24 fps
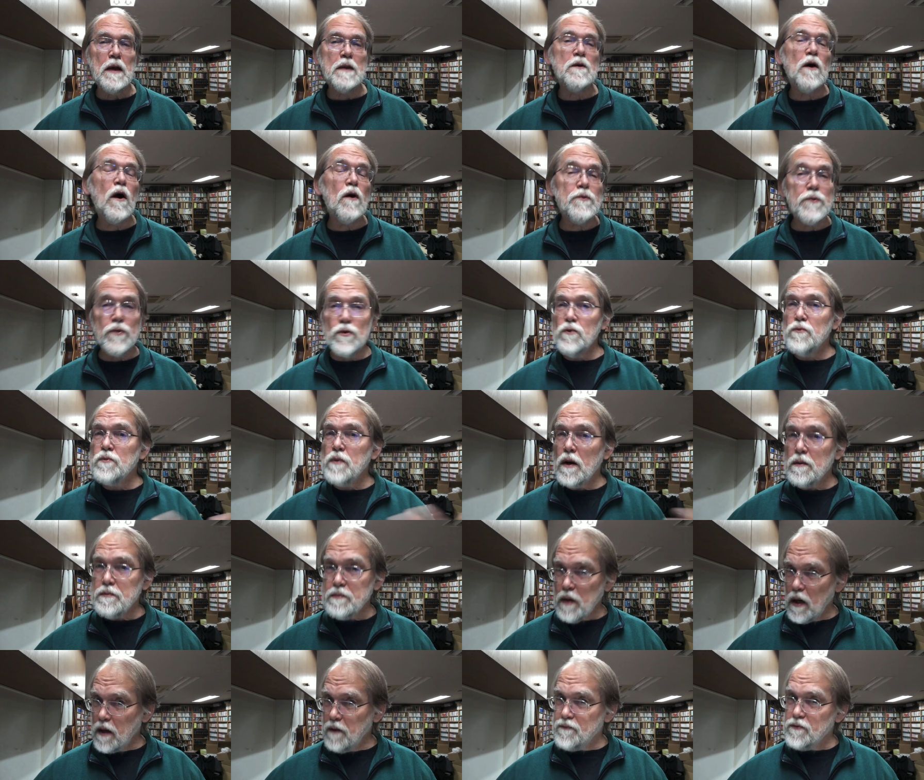
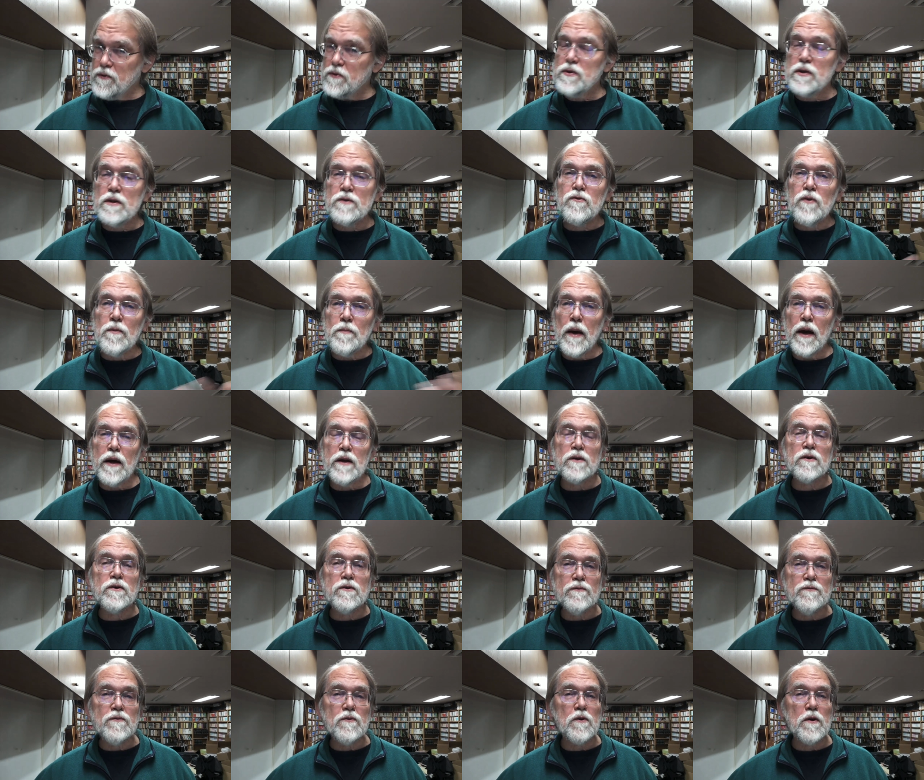also obviously
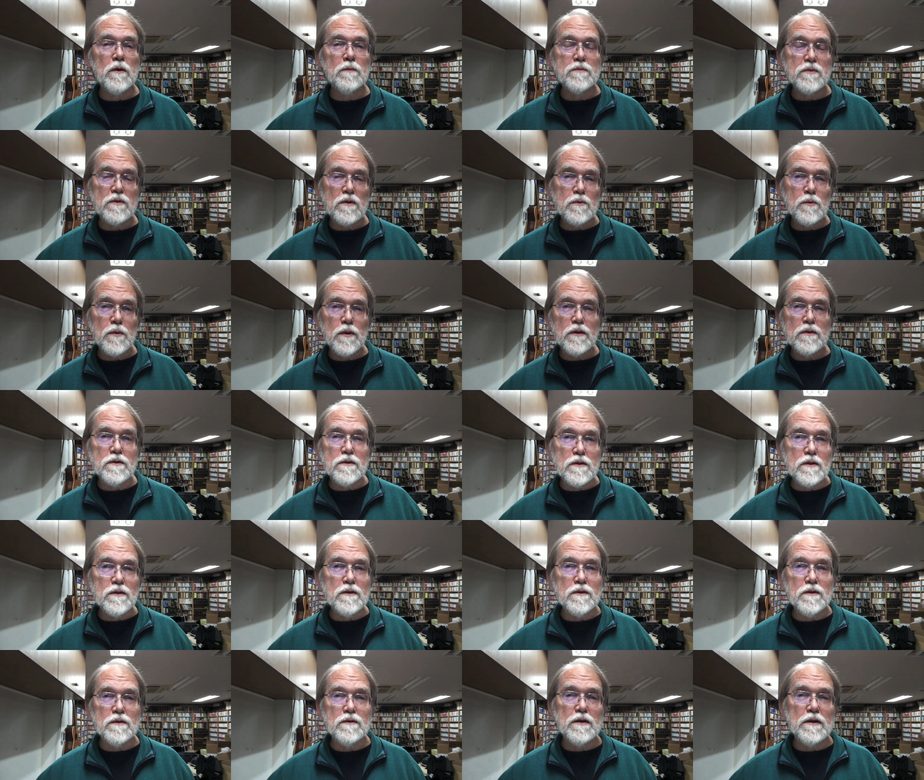grammatical forms as well
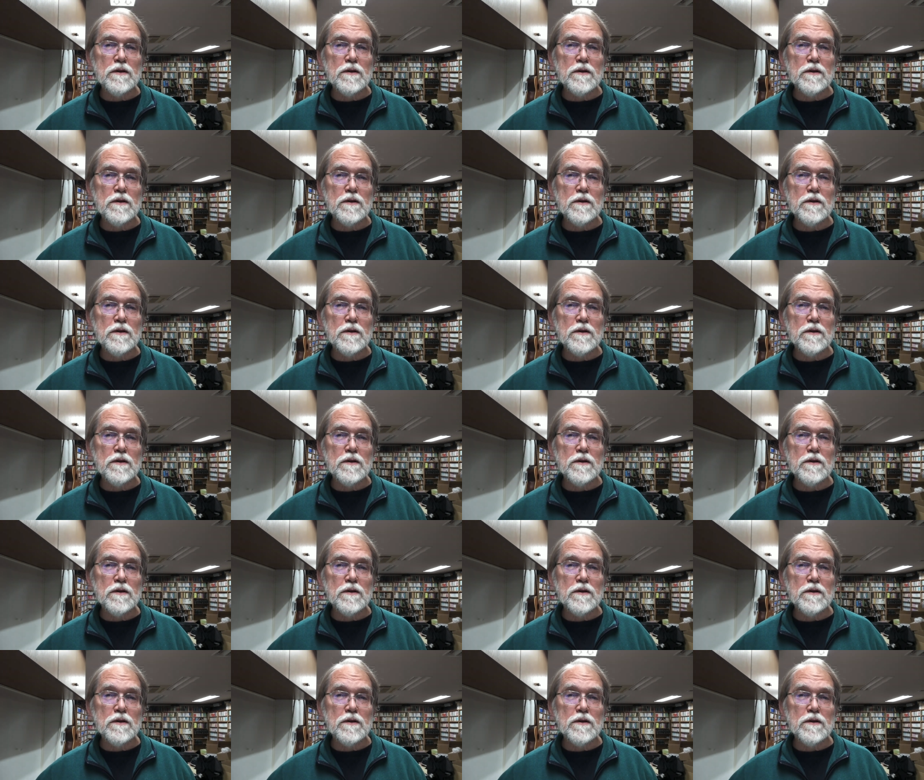too.